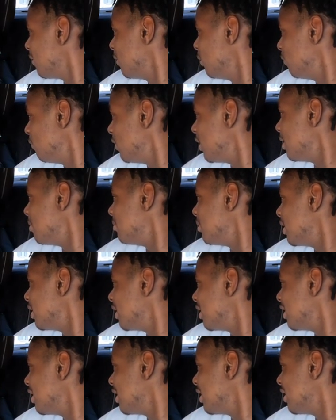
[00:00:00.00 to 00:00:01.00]
You feel
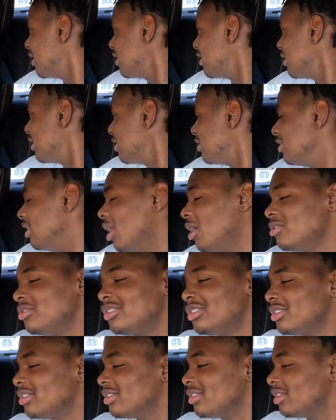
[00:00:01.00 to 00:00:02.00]
me?
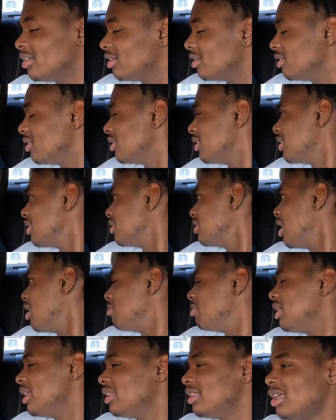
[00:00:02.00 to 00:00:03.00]
Don't
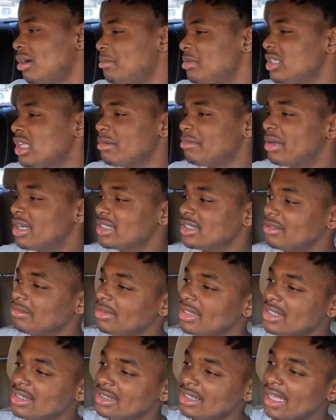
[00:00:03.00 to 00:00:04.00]
don't be don't be talking about some
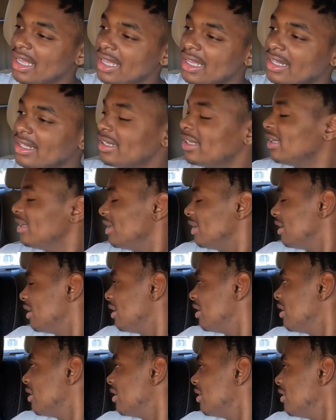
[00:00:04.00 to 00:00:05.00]
this that.
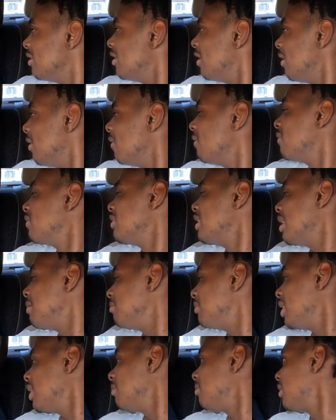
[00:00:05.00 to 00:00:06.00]
No, that
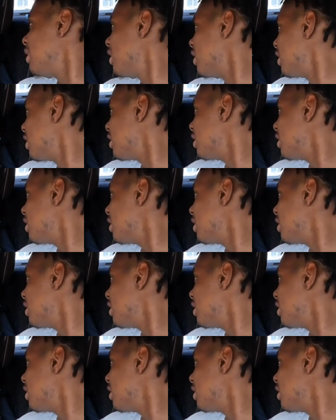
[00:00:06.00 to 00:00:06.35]
me up, bro.